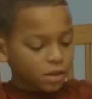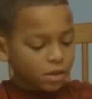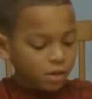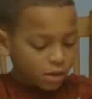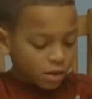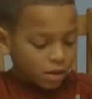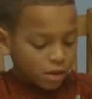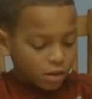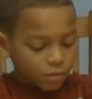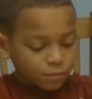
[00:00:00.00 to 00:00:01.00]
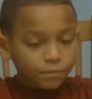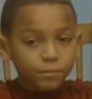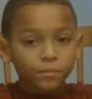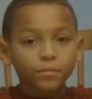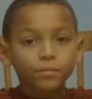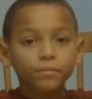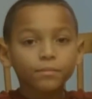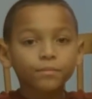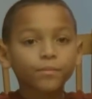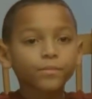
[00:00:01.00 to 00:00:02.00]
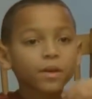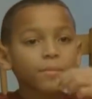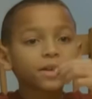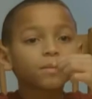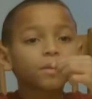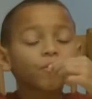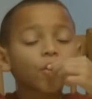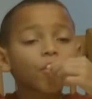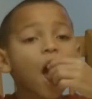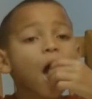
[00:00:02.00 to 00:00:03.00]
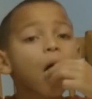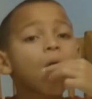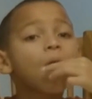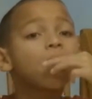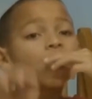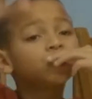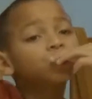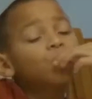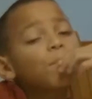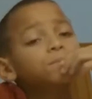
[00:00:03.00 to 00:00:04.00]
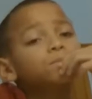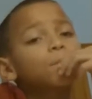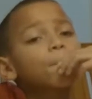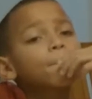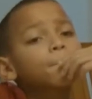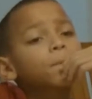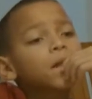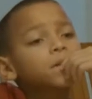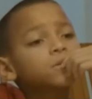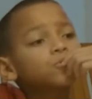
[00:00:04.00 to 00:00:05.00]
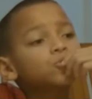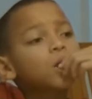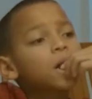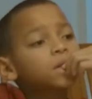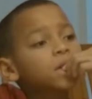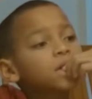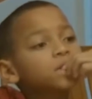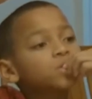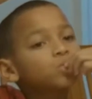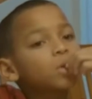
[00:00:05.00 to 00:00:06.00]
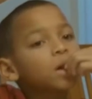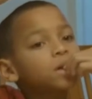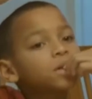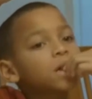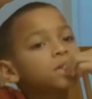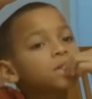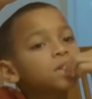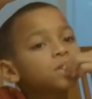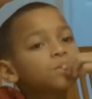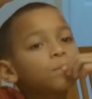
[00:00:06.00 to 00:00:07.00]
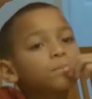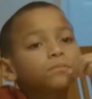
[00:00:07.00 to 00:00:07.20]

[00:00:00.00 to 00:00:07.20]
know where their next meal was coming from because they really didn't know if they were going to eat or not eat. They talk about